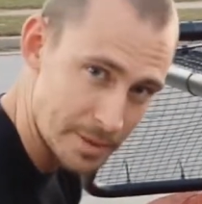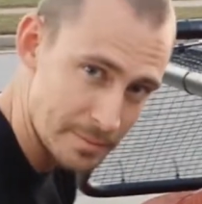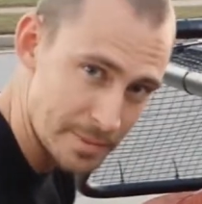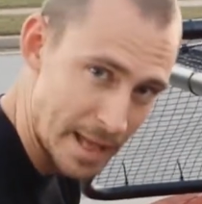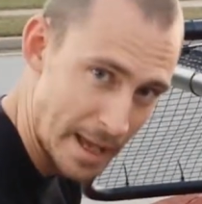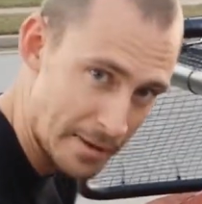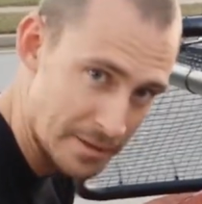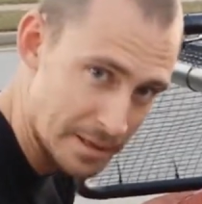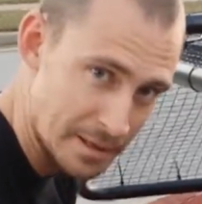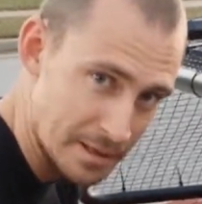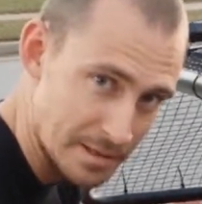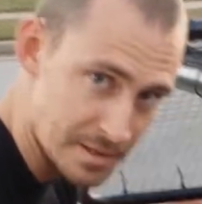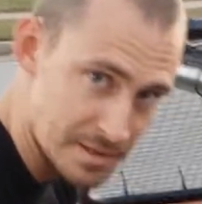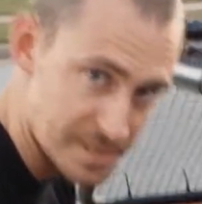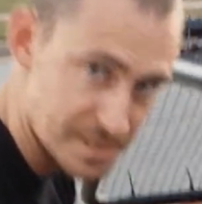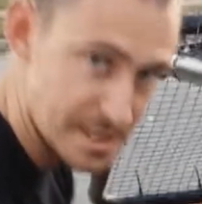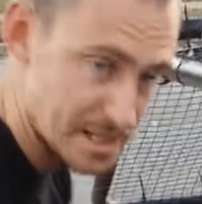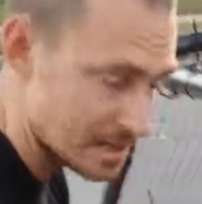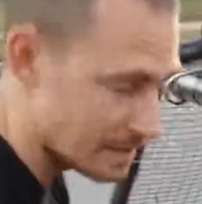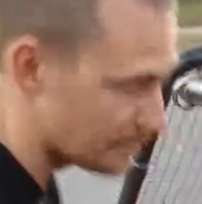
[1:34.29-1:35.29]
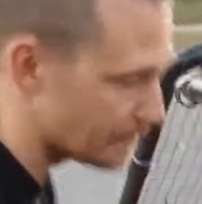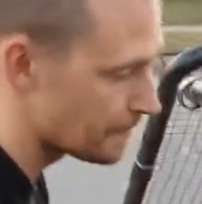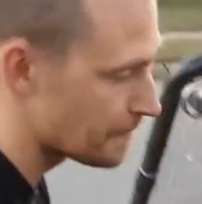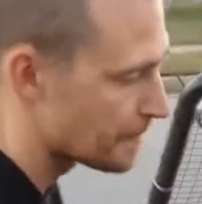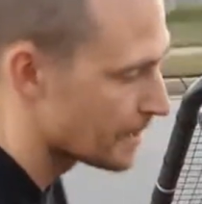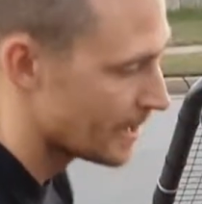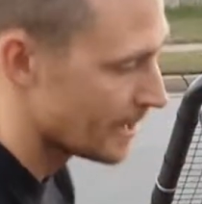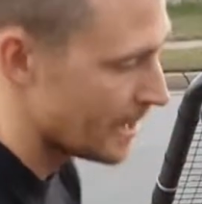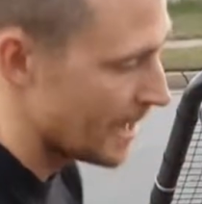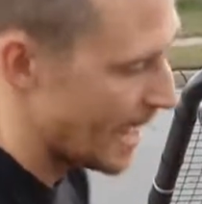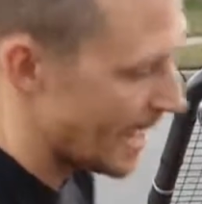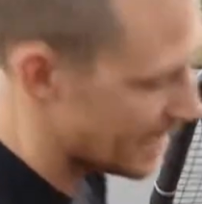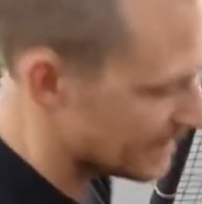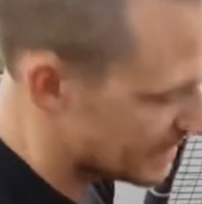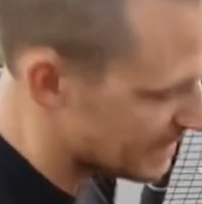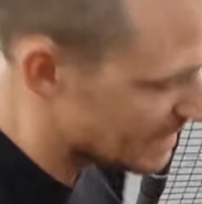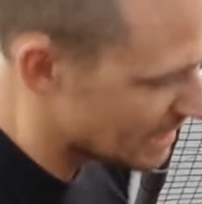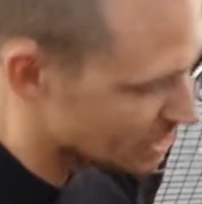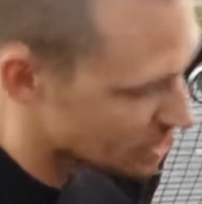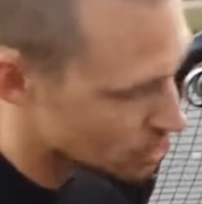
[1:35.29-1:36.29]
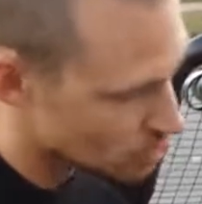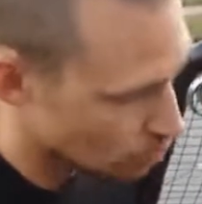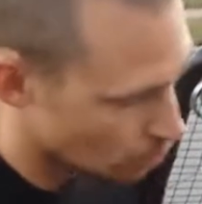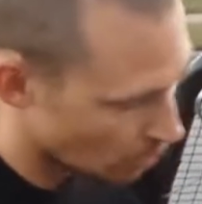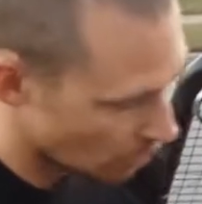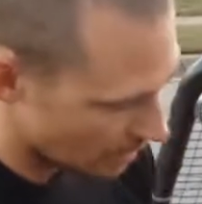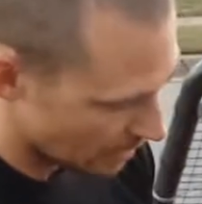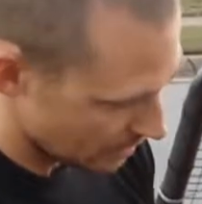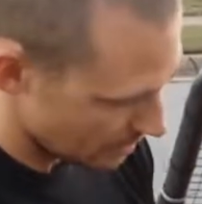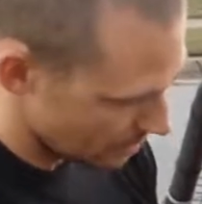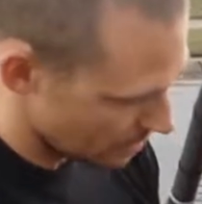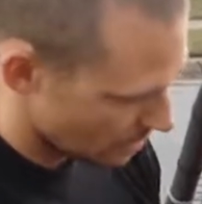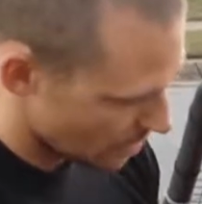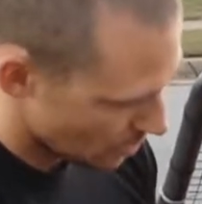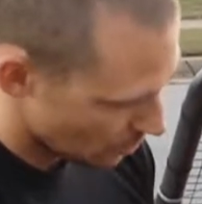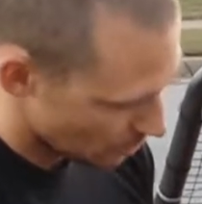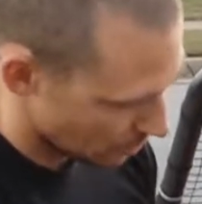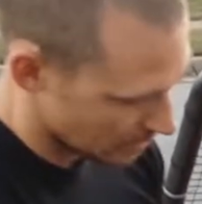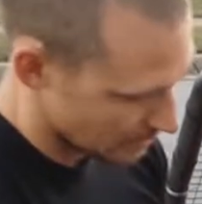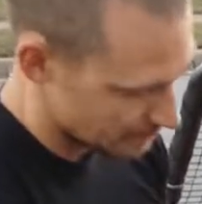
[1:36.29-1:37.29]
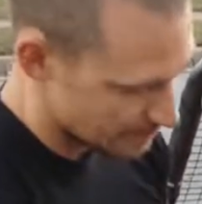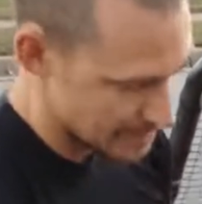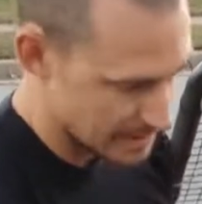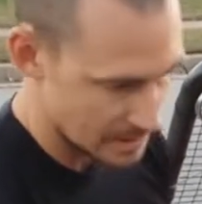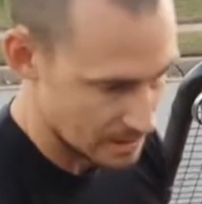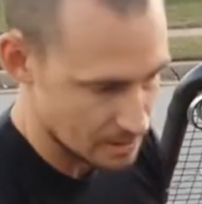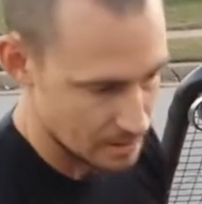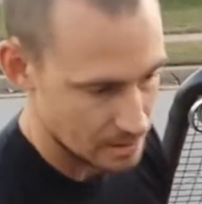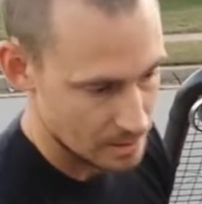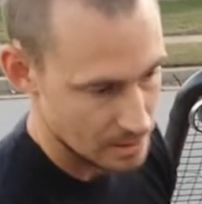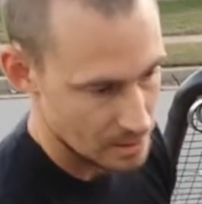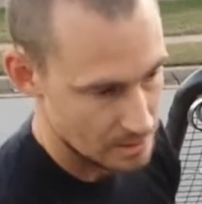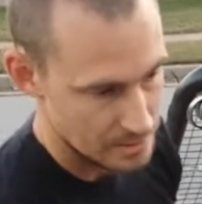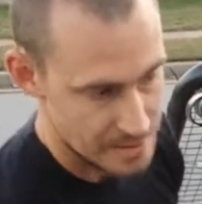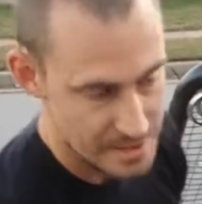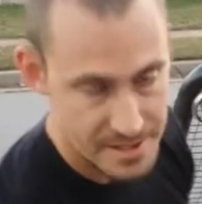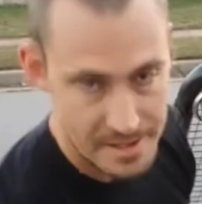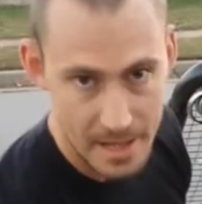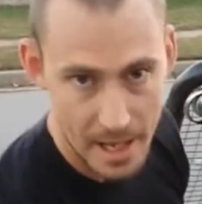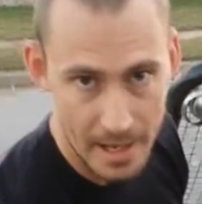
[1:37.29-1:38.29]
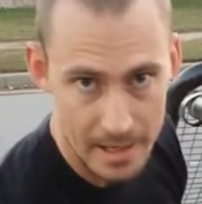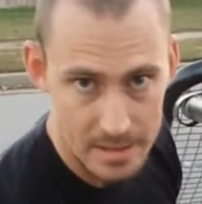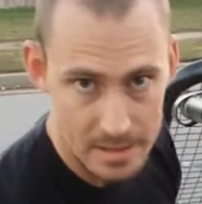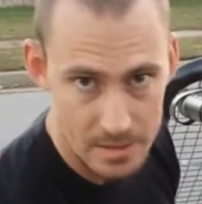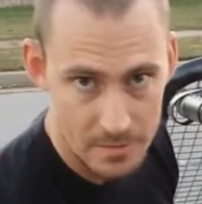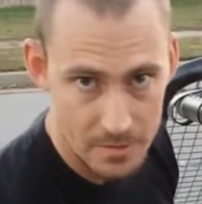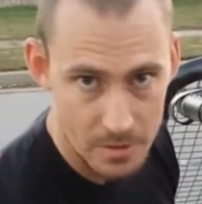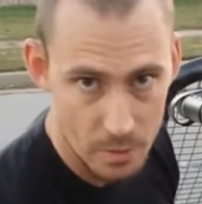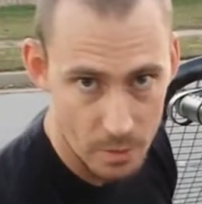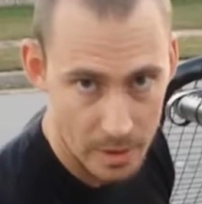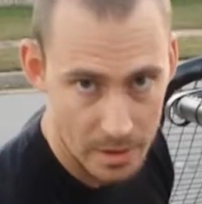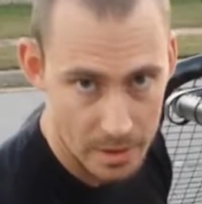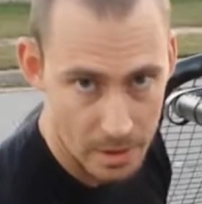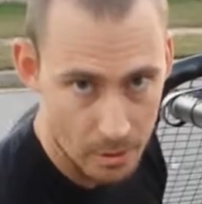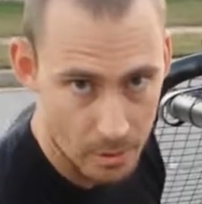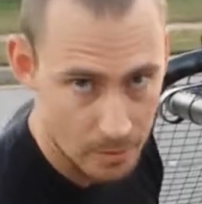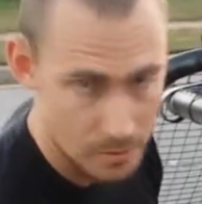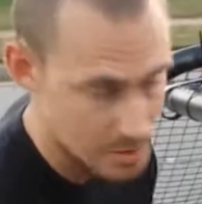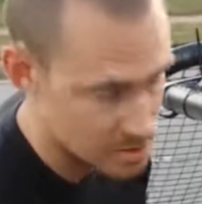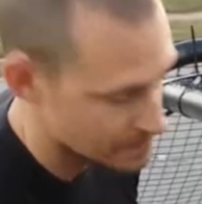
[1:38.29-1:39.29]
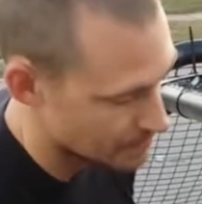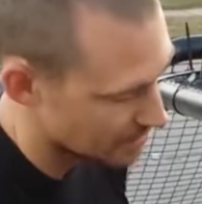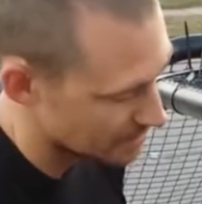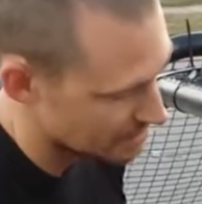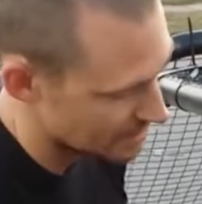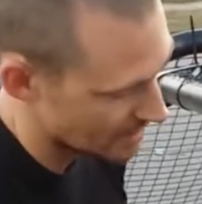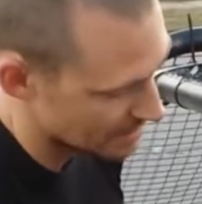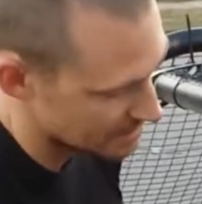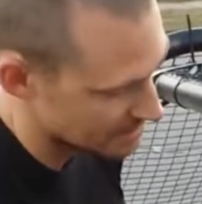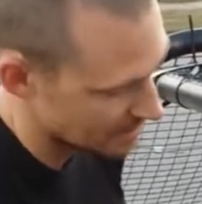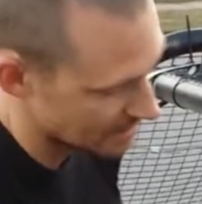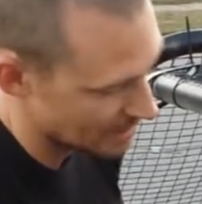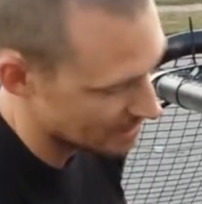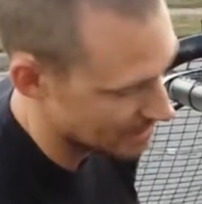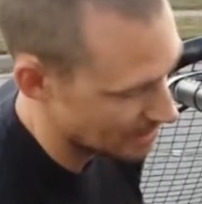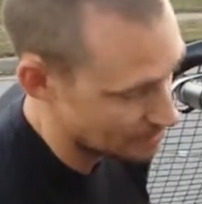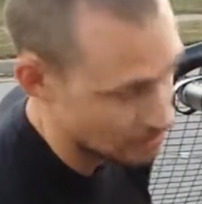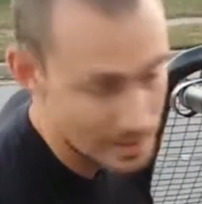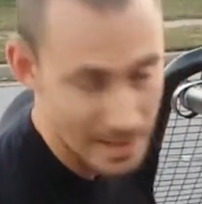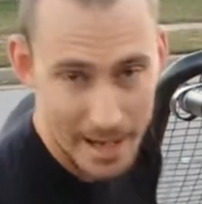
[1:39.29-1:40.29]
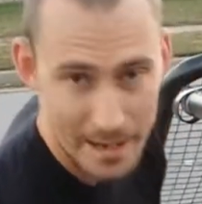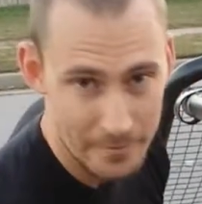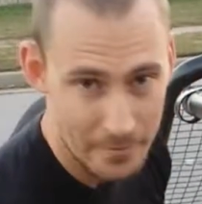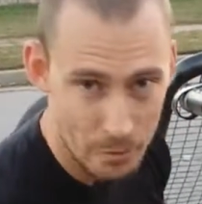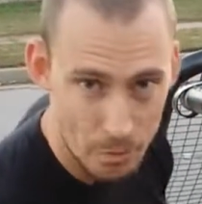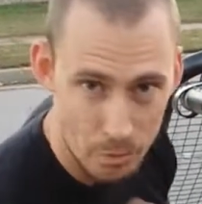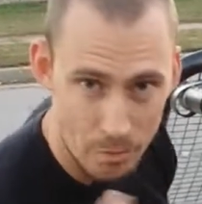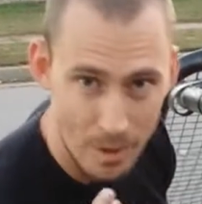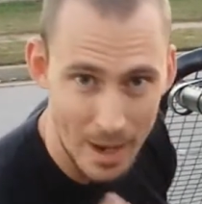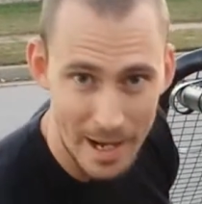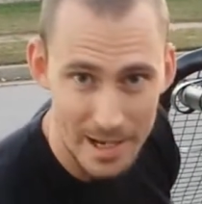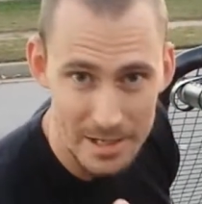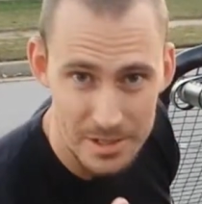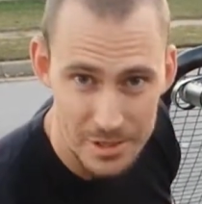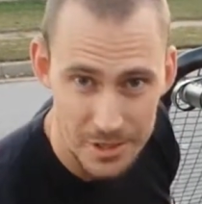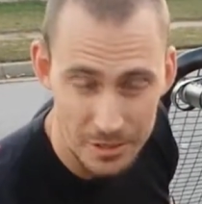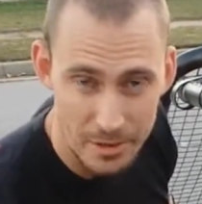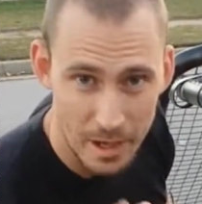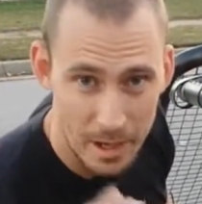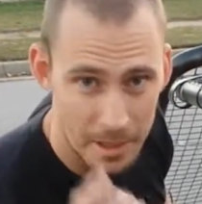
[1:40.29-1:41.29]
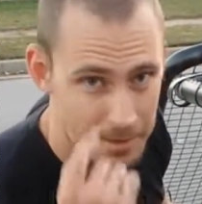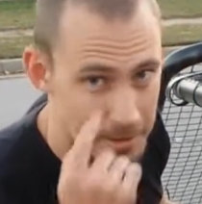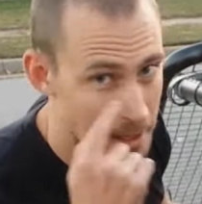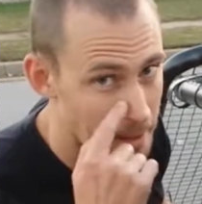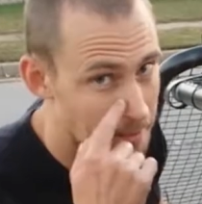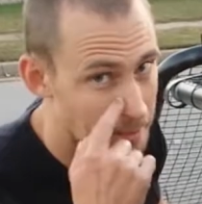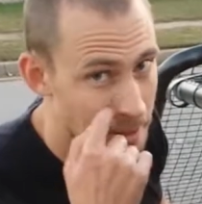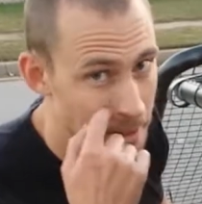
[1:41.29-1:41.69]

them down into the seam. And each one would be the size of the window it was protecting, and they would have a riser on them.